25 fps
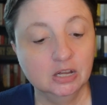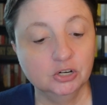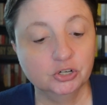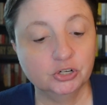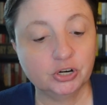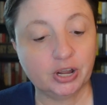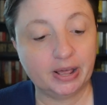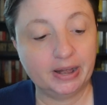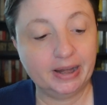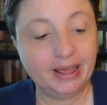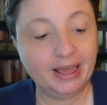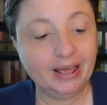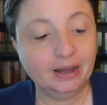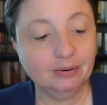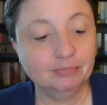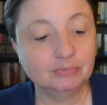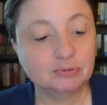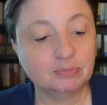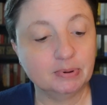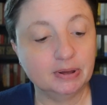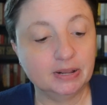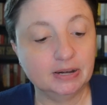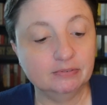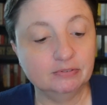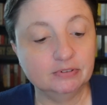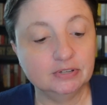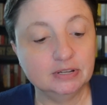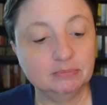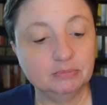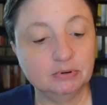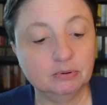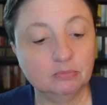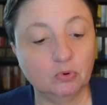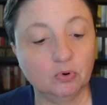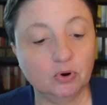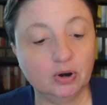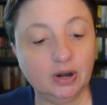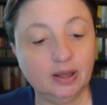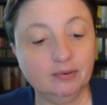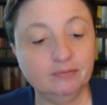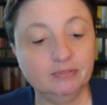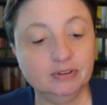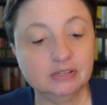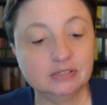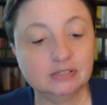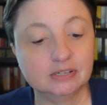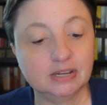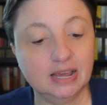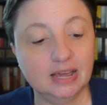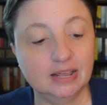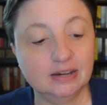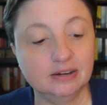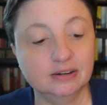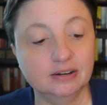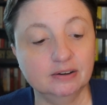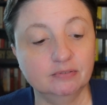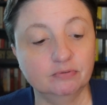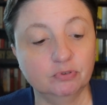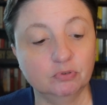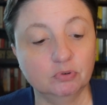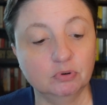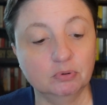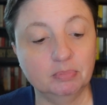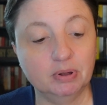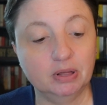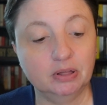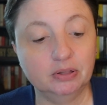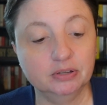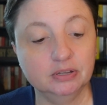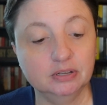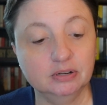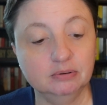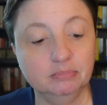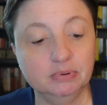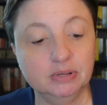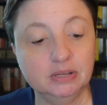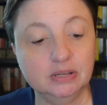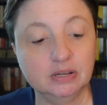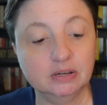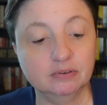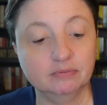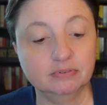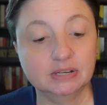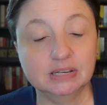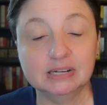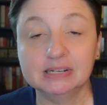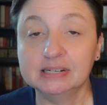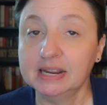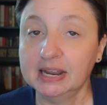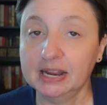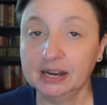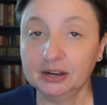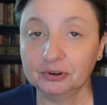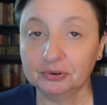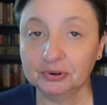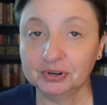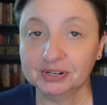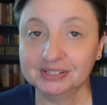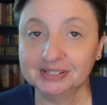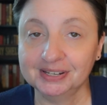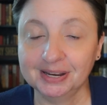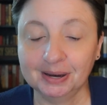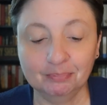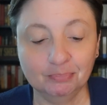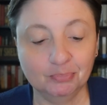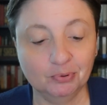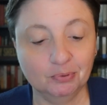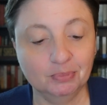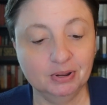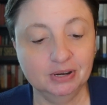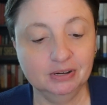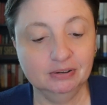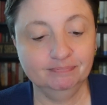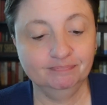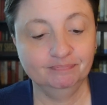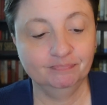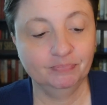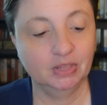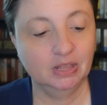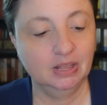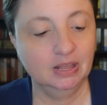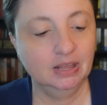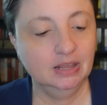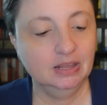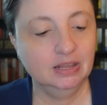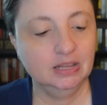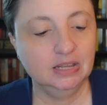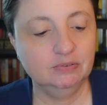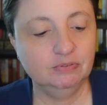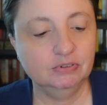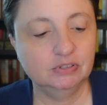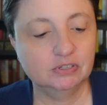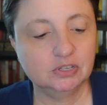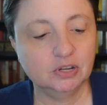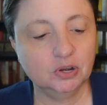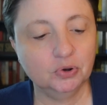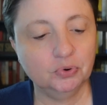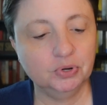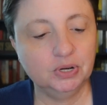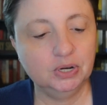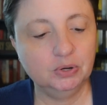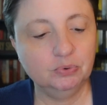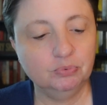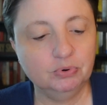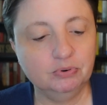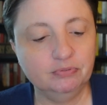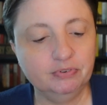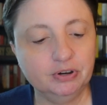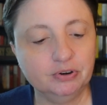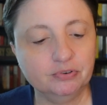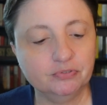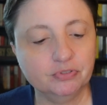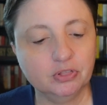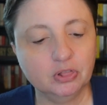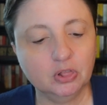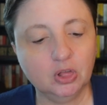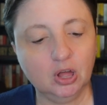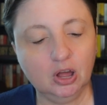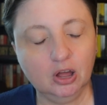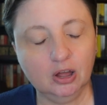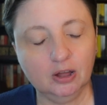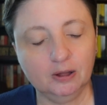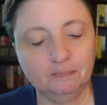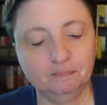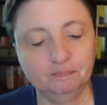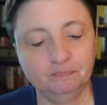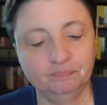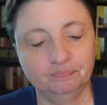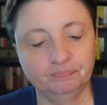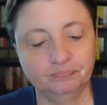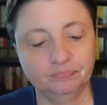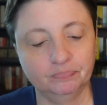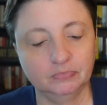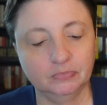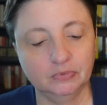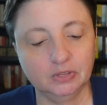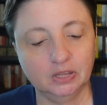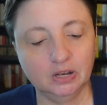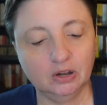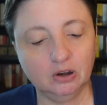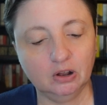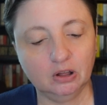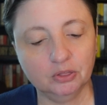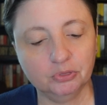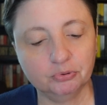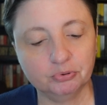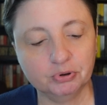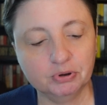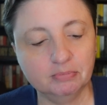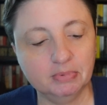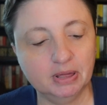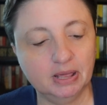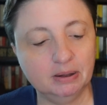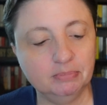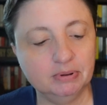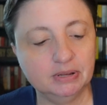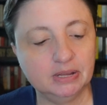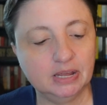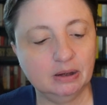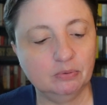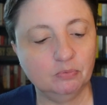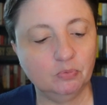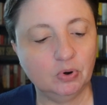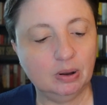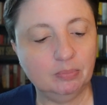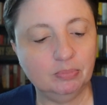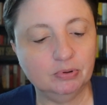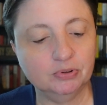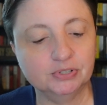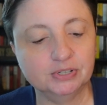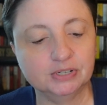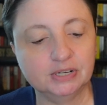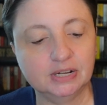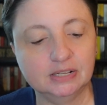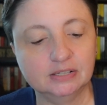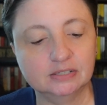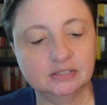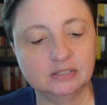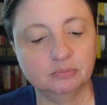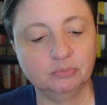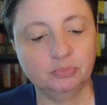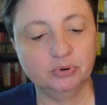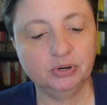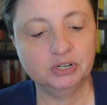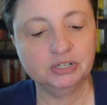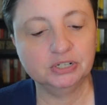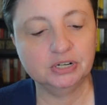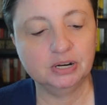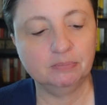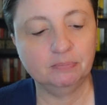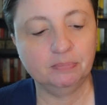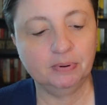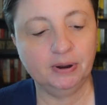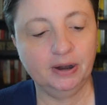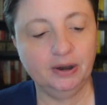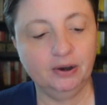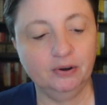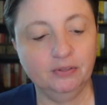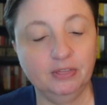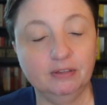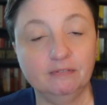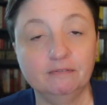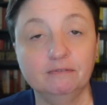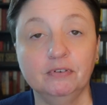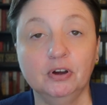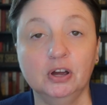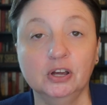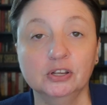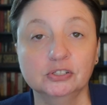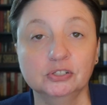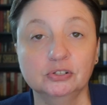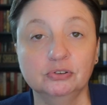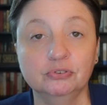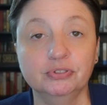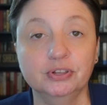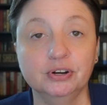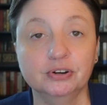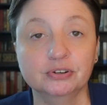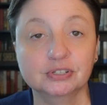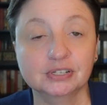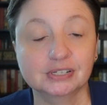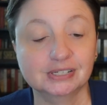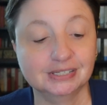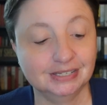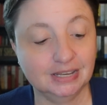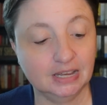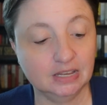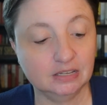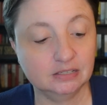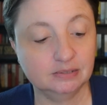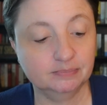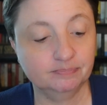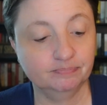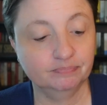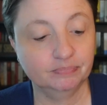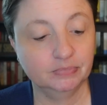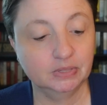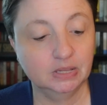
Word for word: John Adams might have seemed a more obvious candidate for rebellion, being of cantankerous temperament. Even so, he revered the law, yet all three men became rebels against the British Empire that fostered their success.